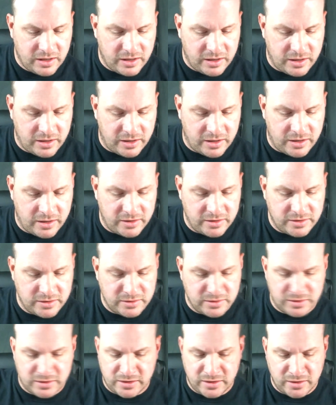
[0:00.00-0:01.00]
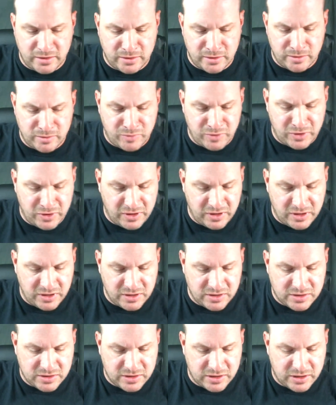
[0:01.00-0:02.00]
The
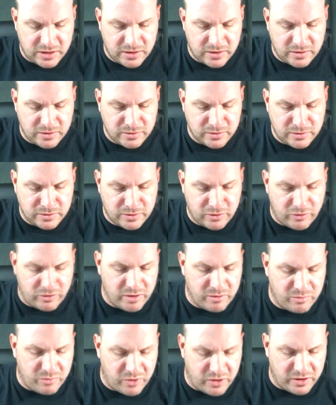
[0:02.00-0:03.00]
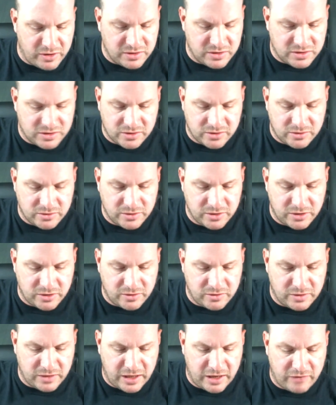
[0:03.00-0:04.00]
abilities, they're already burdened, so,
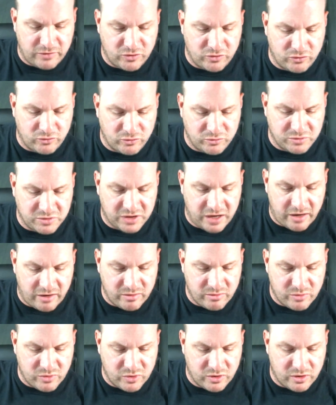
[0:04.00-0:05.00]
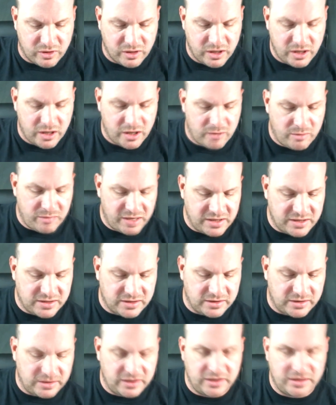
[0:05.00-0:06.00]
they have no room to carry more.
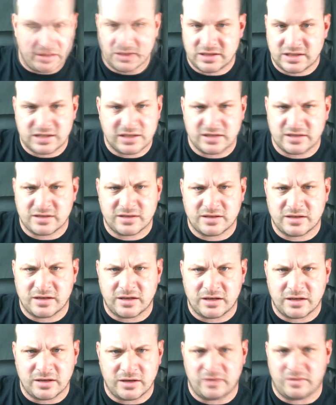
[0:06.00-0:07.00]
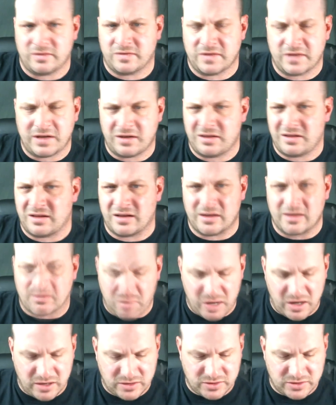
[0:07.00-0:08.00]
Basically, it's just, if they're like the
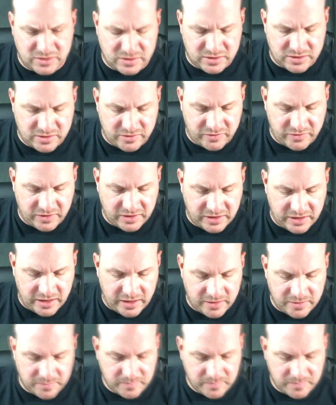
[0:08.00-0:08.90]
monsters and stuff like that.